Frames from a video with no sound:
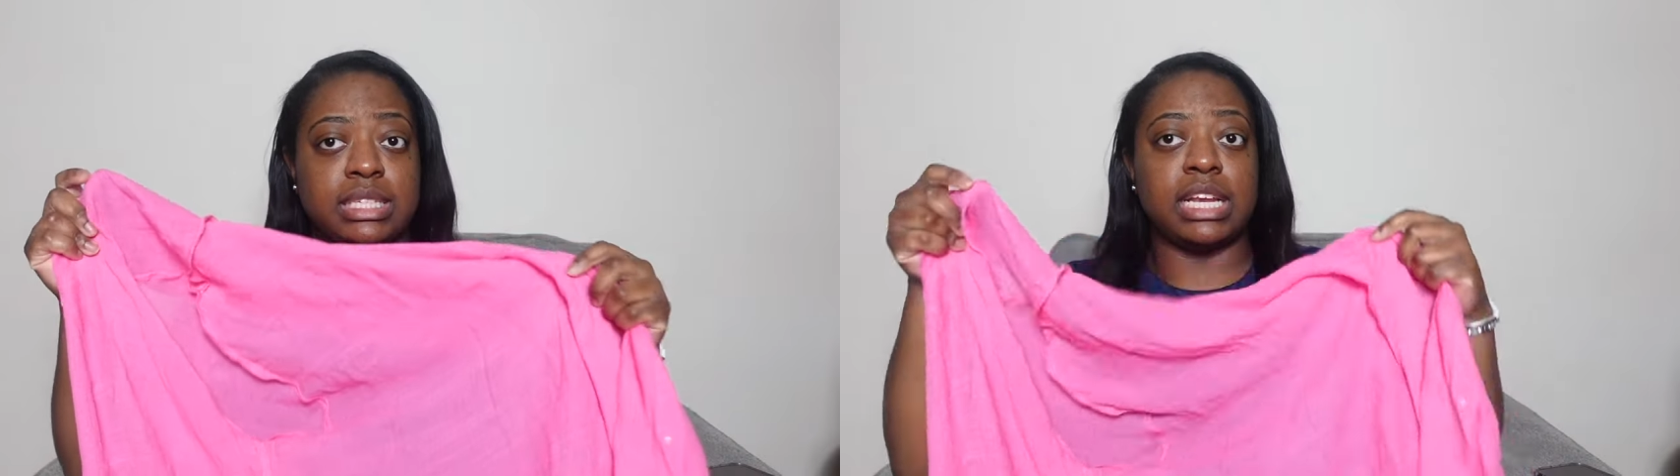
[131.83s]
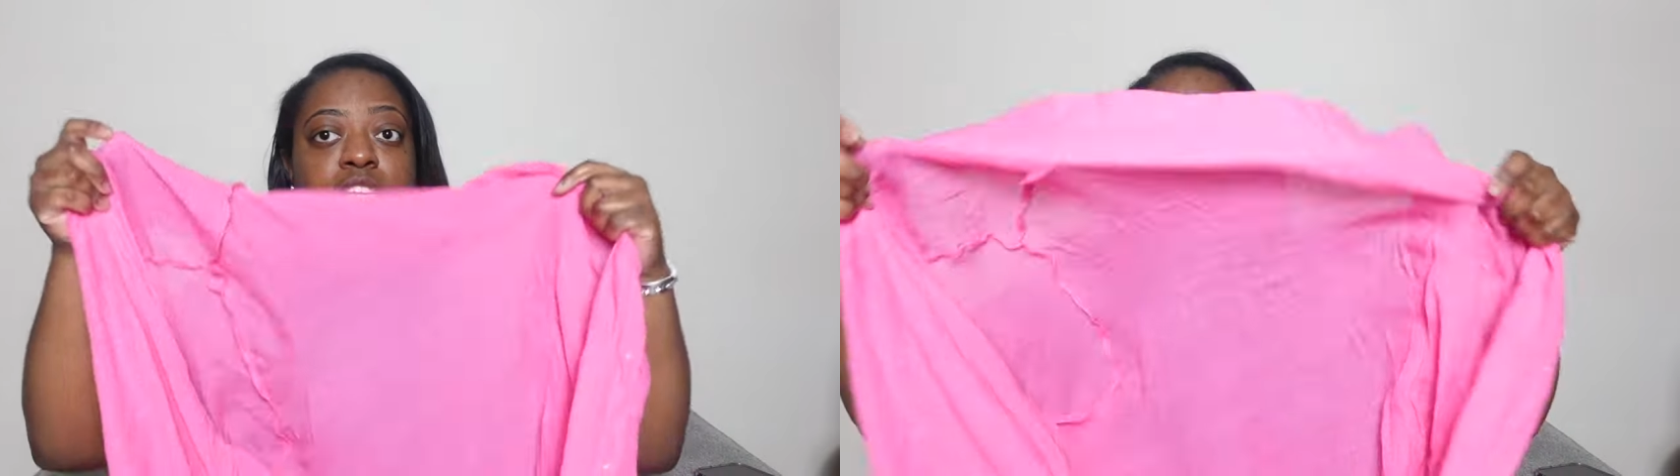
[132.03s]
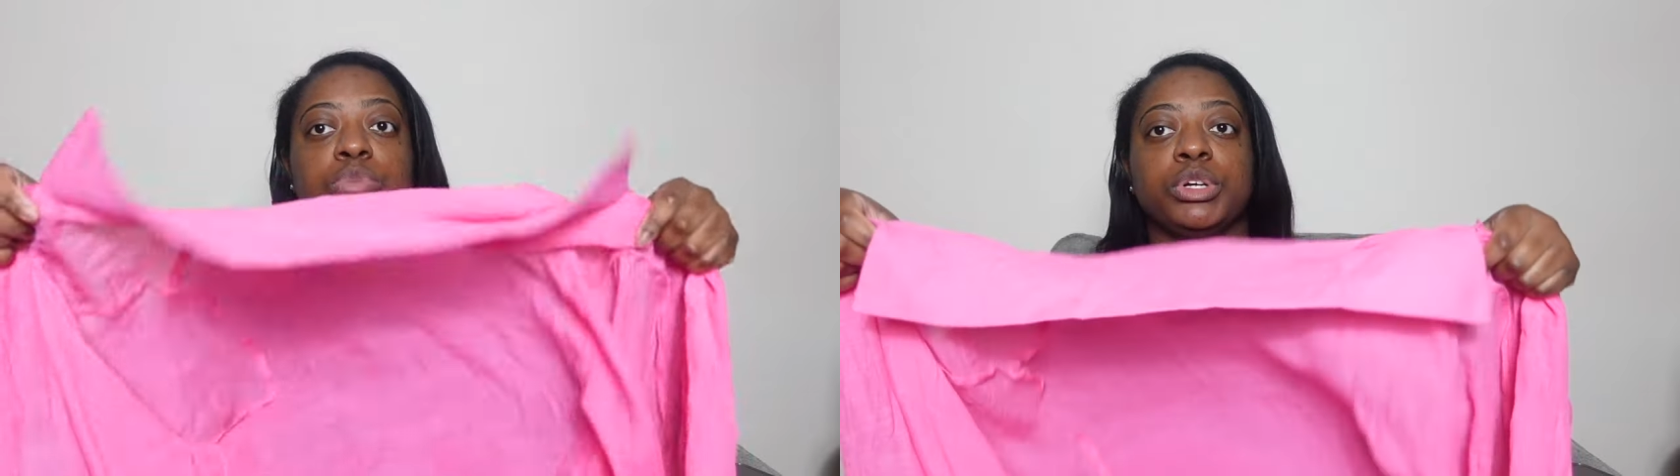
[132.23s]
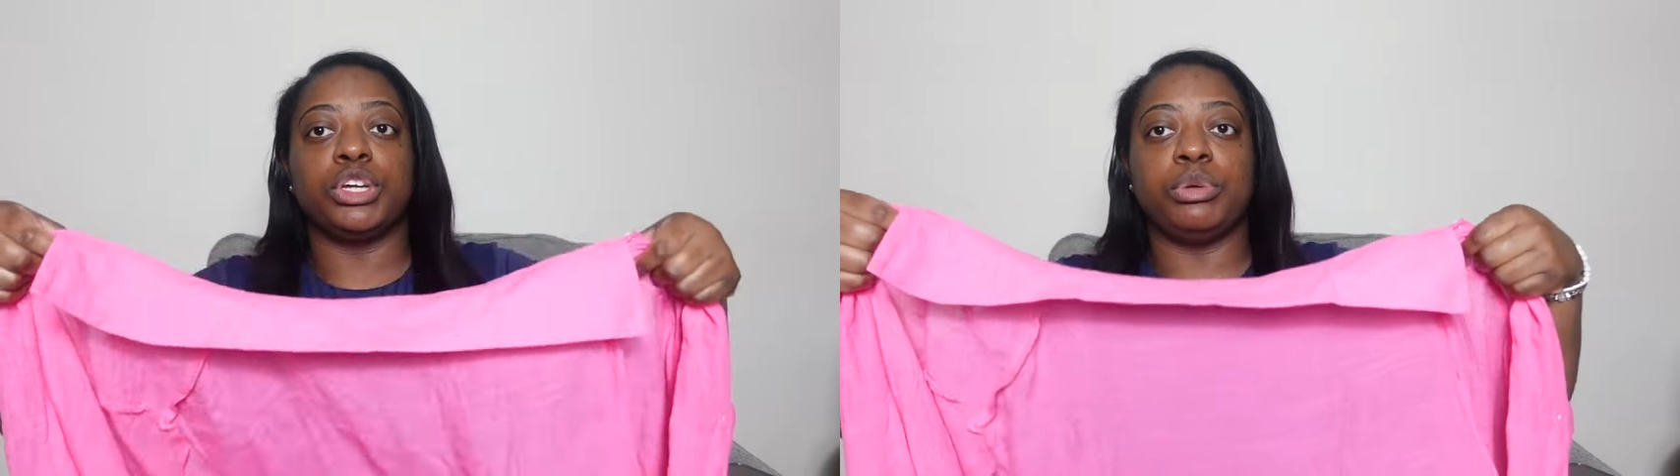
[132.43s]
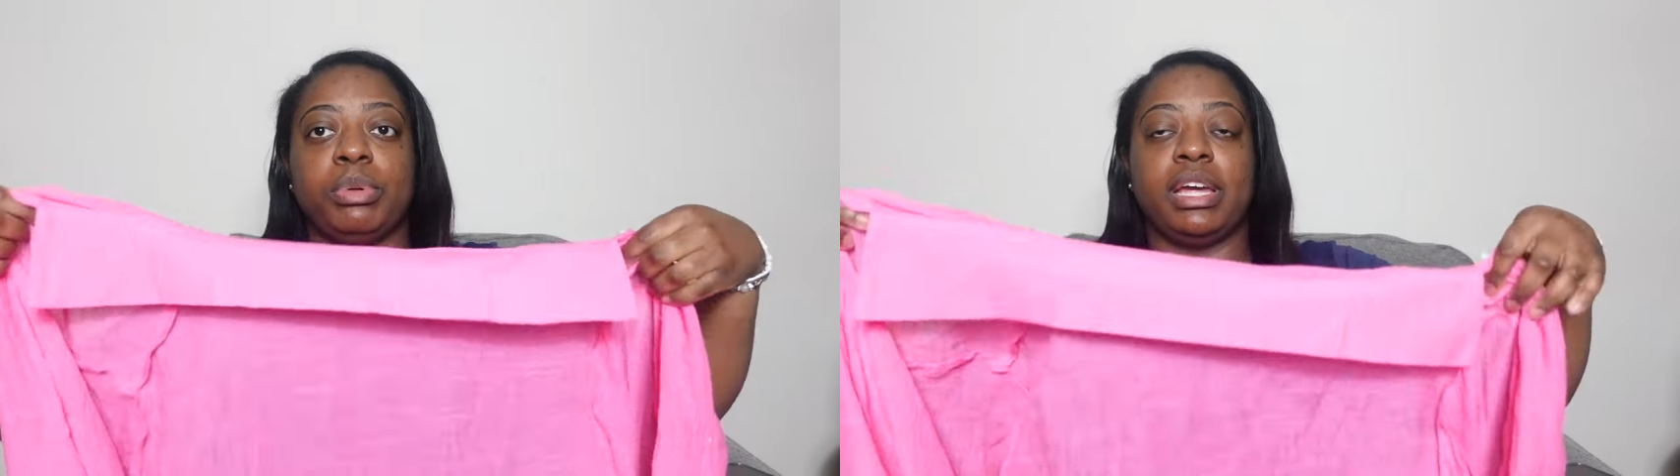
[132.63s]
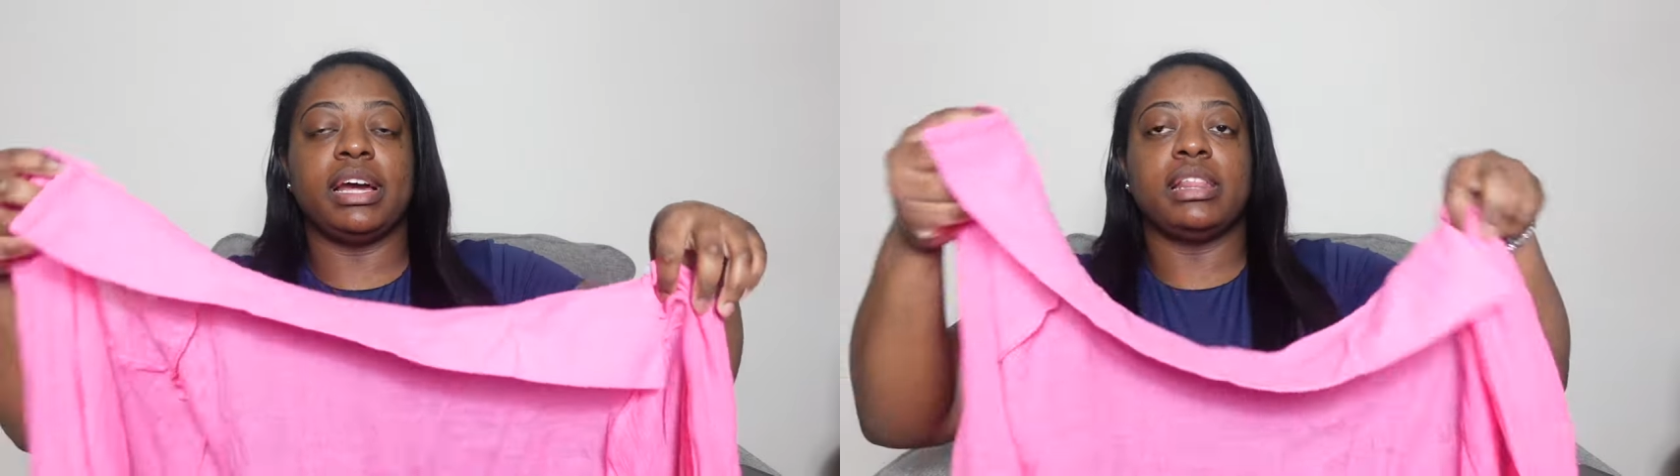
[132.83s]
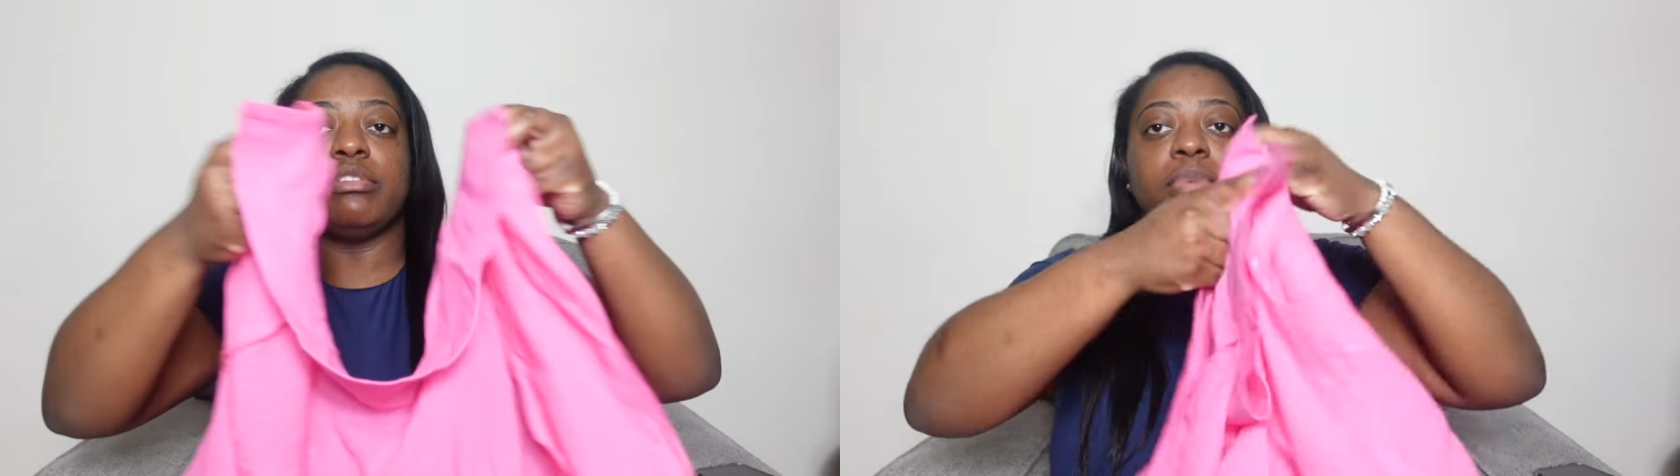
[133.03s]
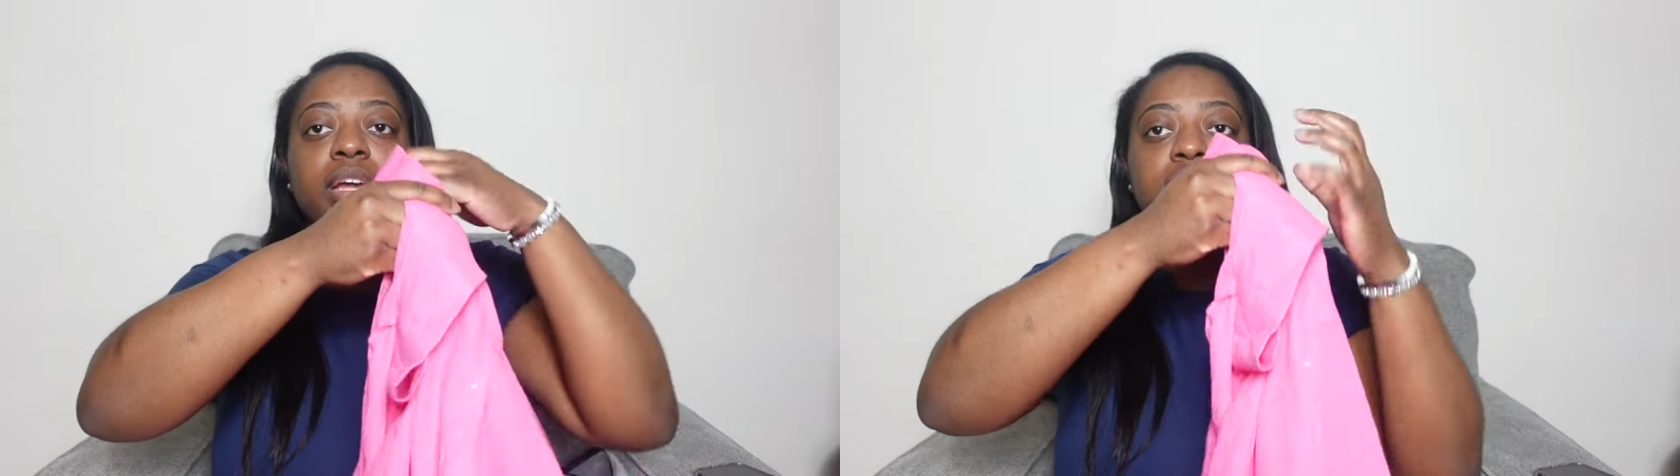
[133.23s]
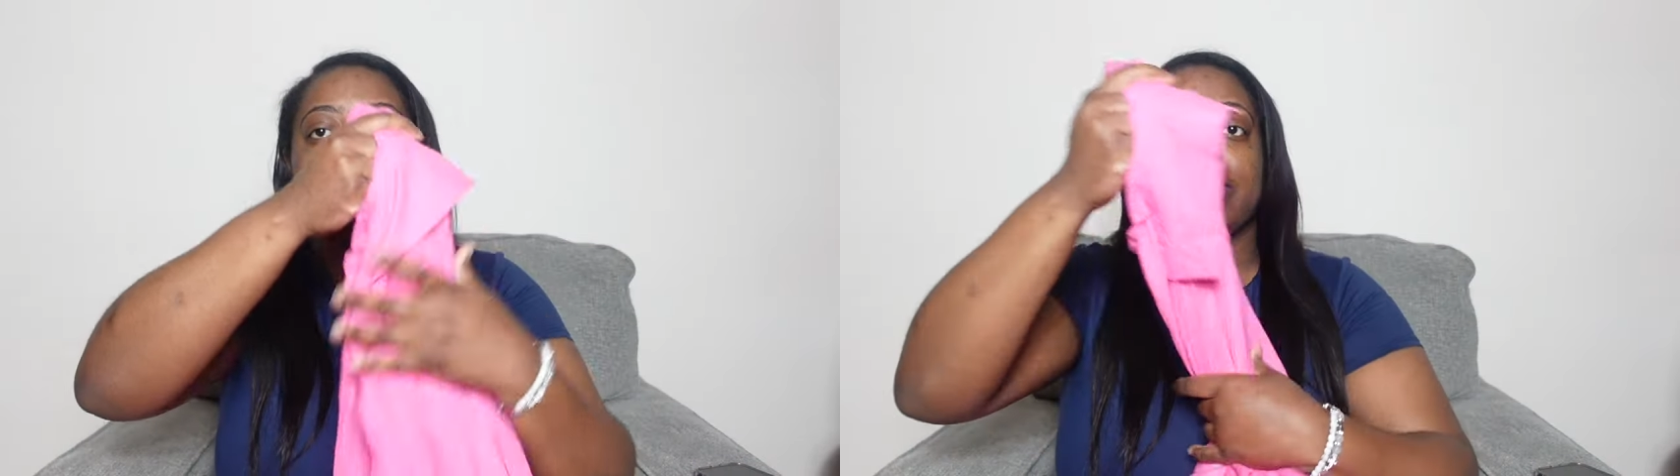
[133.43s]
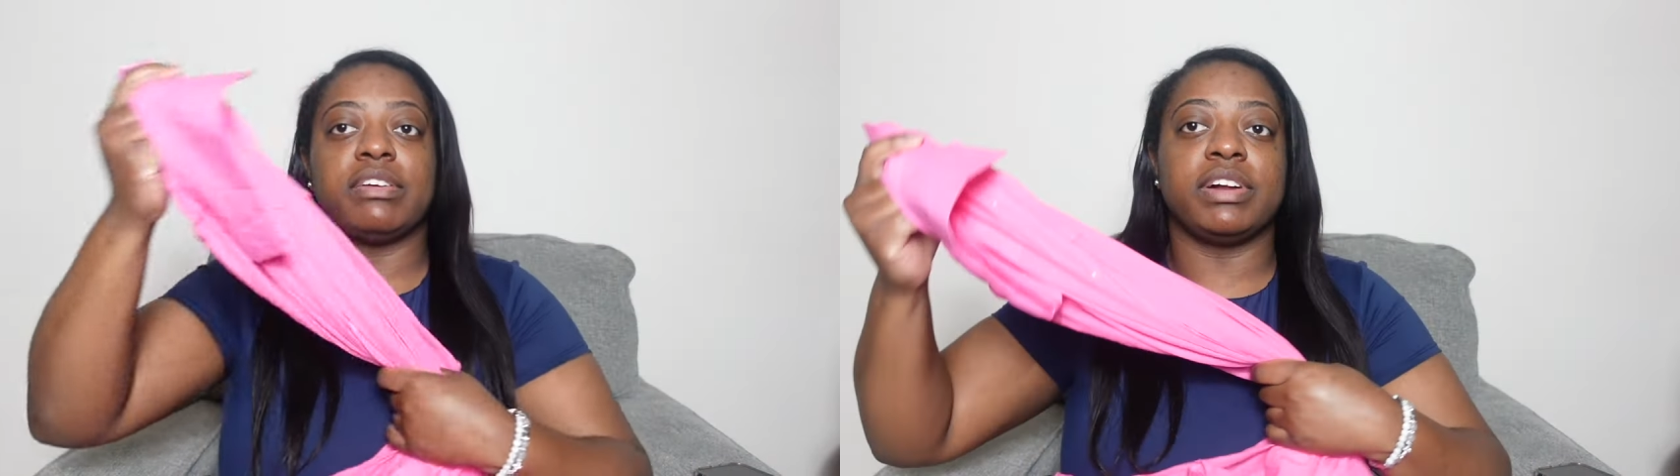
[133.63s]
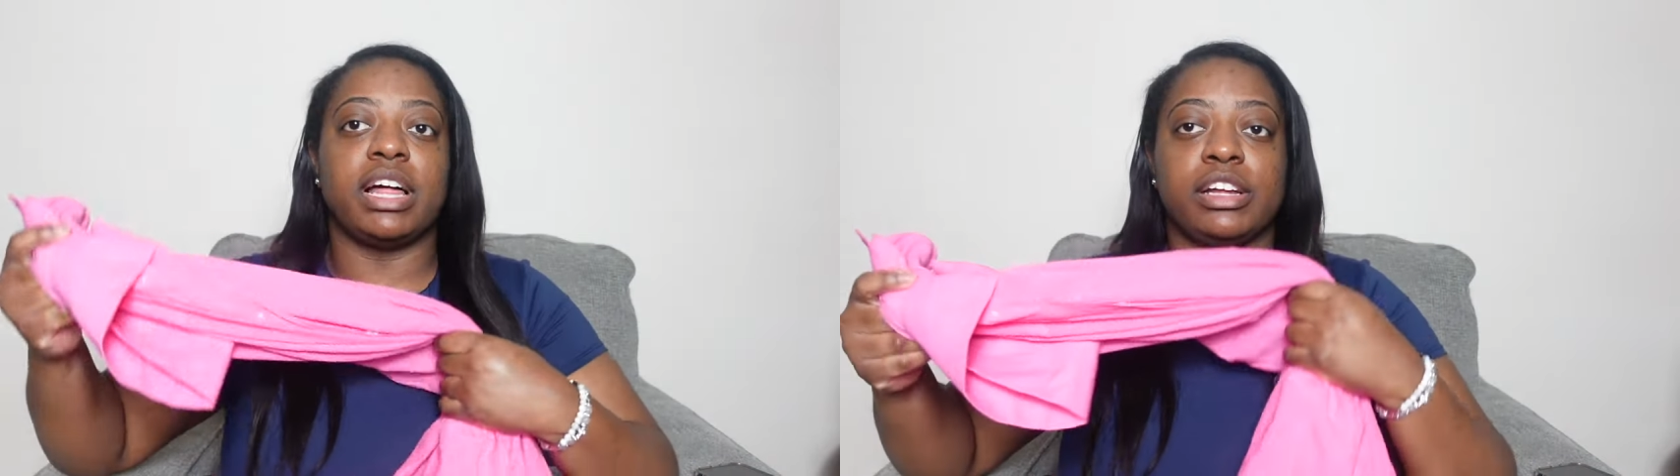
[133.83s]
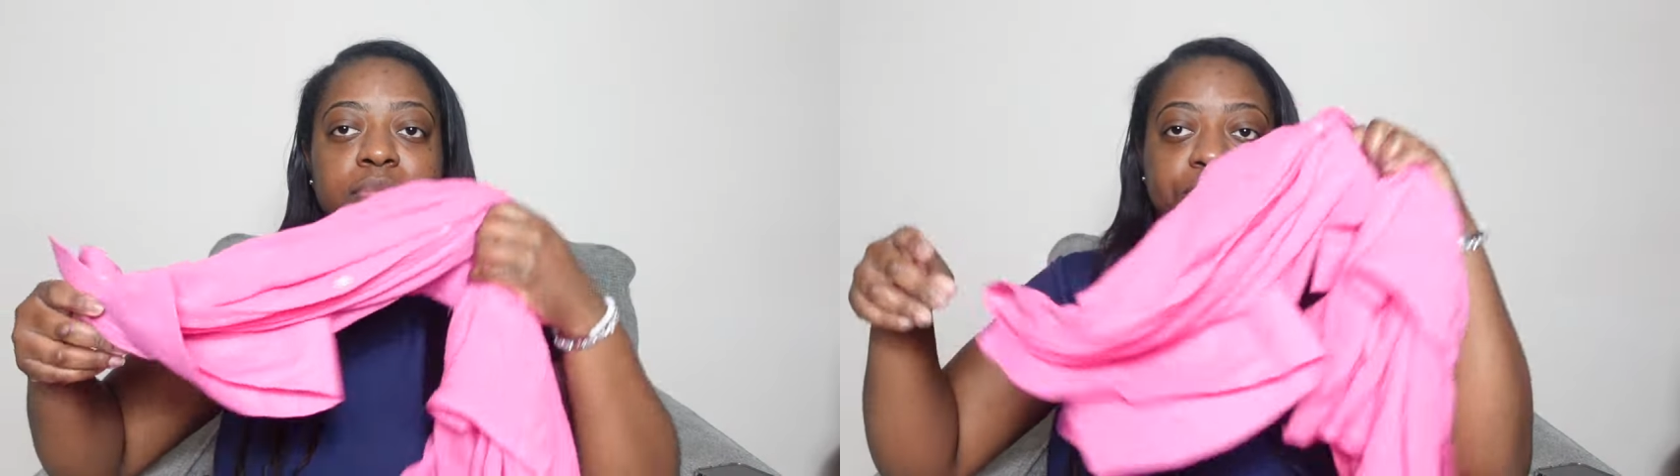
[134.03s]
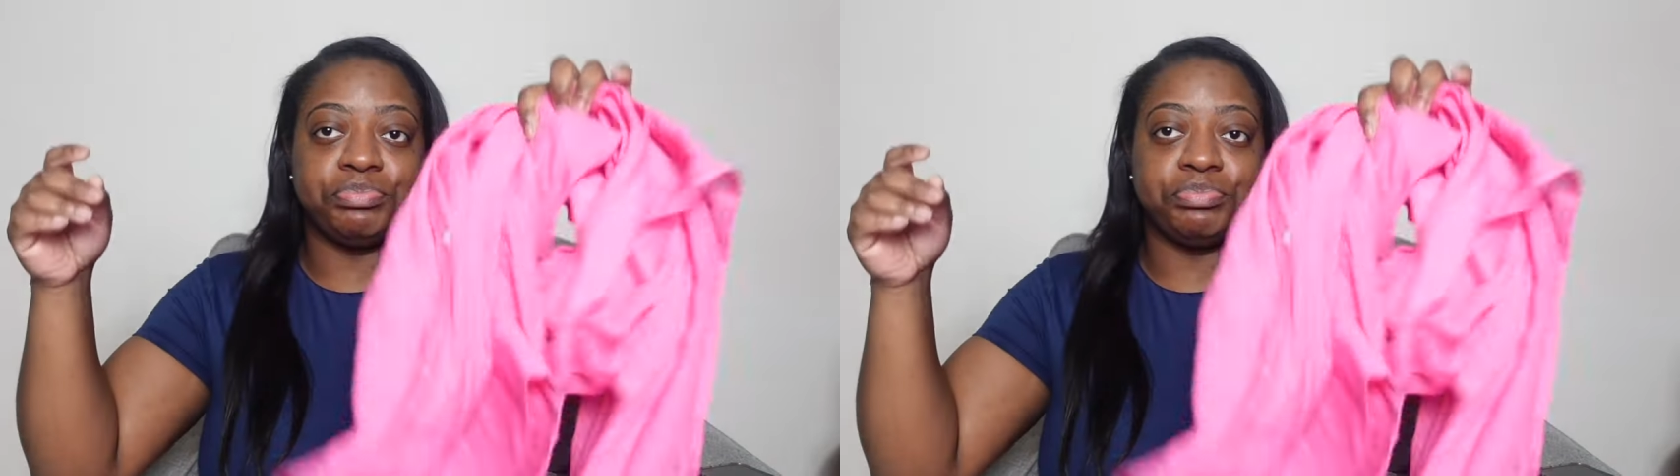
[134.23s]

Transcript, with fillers: And it's super cute pink. I love pink, it's my favorite color.